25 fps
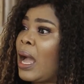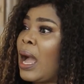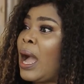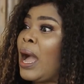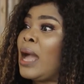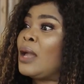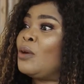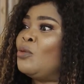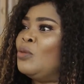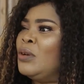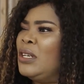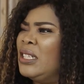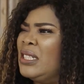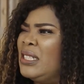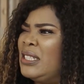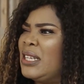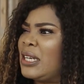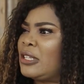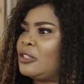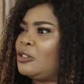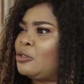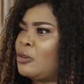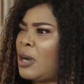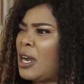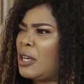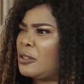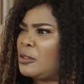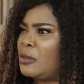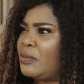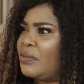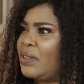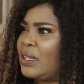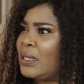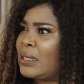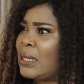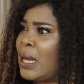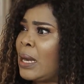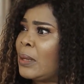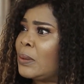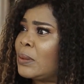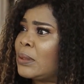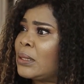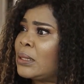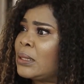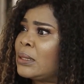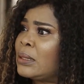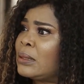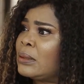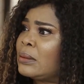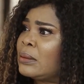I will eject you out of this
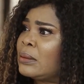house.